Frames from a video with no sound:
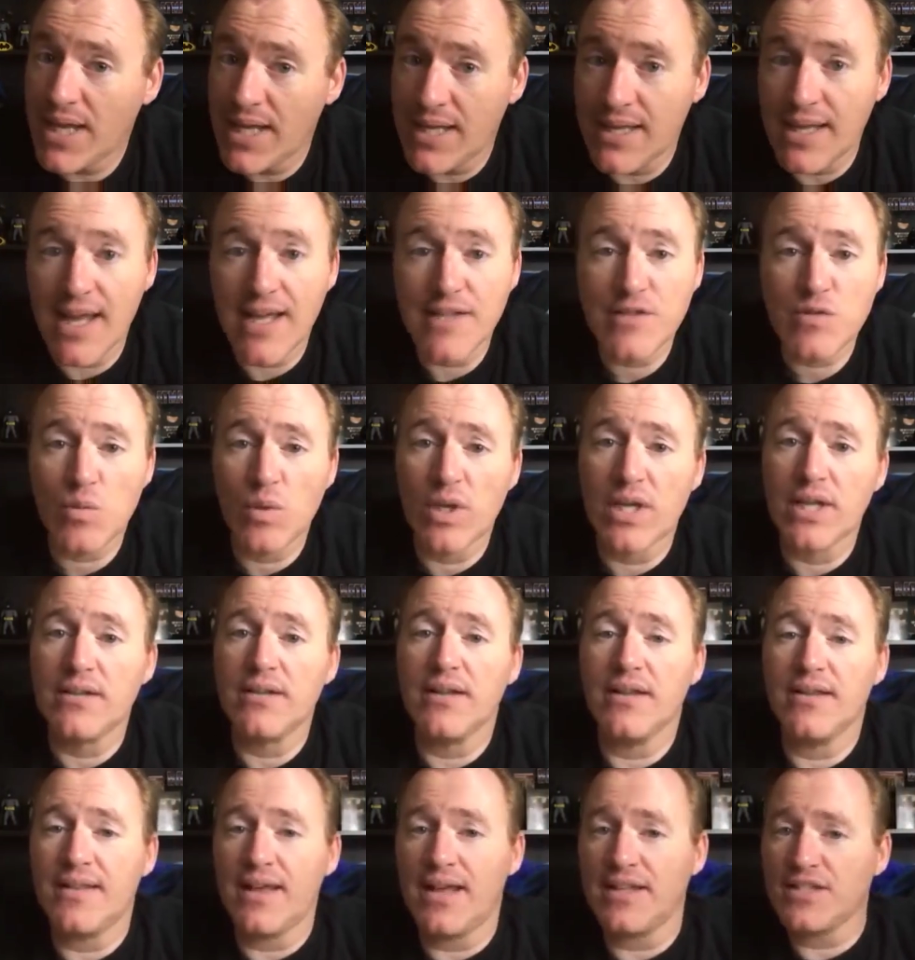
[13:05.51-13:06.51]
And that's
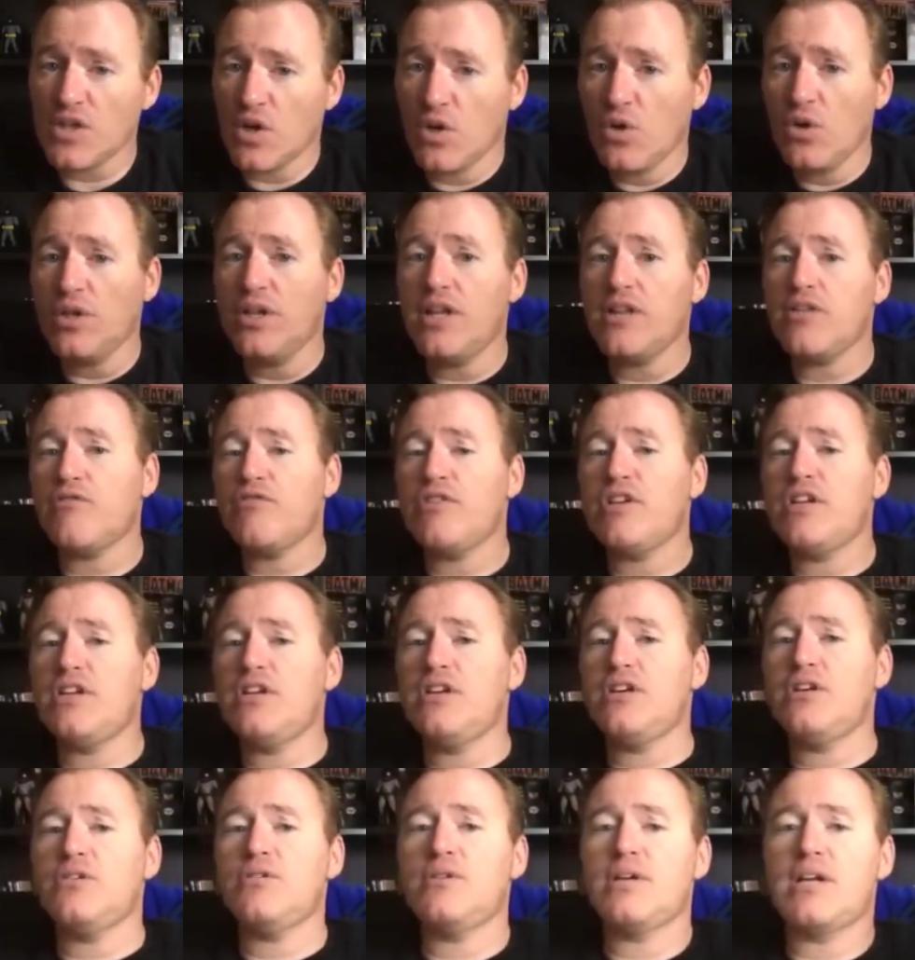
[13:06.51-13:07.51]
when, and that's a whole nother
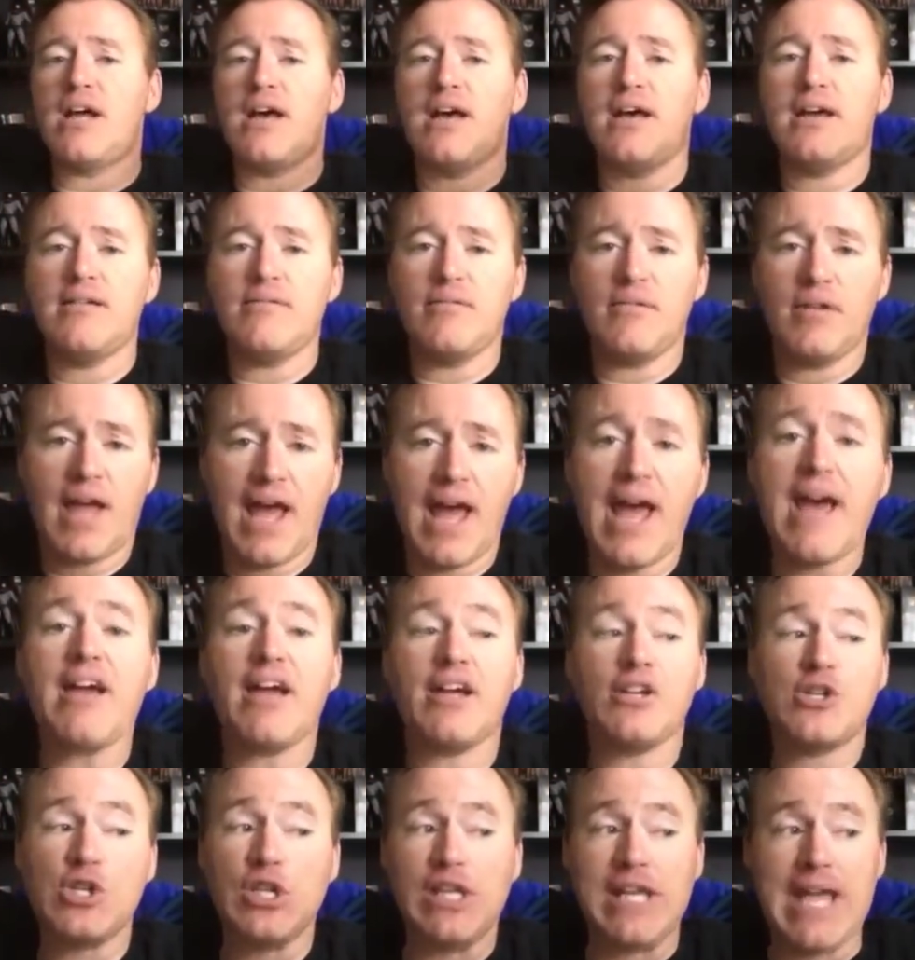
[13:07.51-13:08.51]
video, and I ha
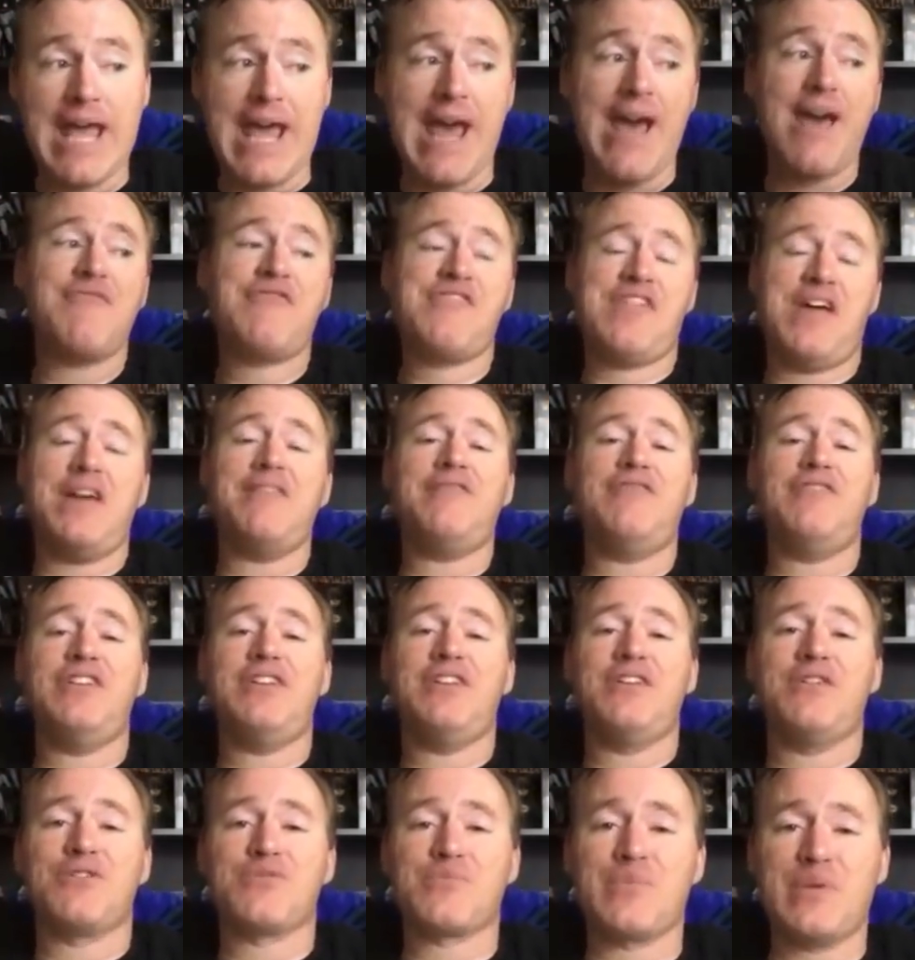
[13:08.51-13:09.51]
actually half that
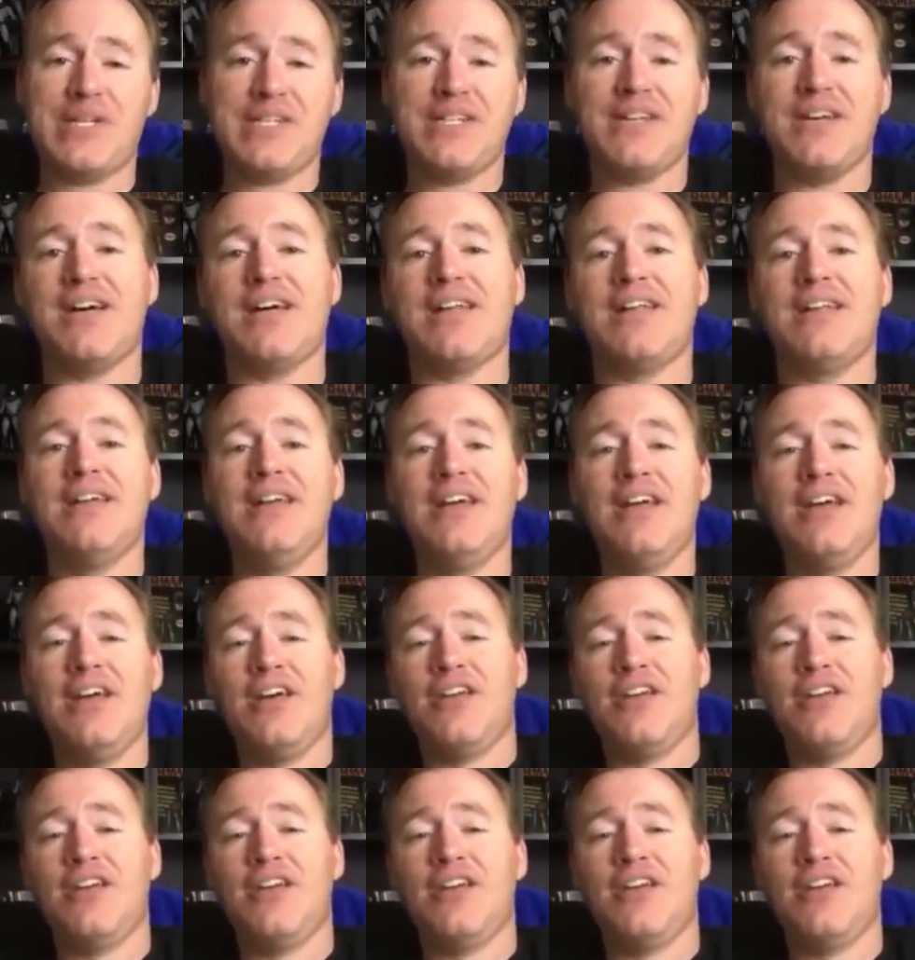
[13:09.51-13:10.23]
video has been done.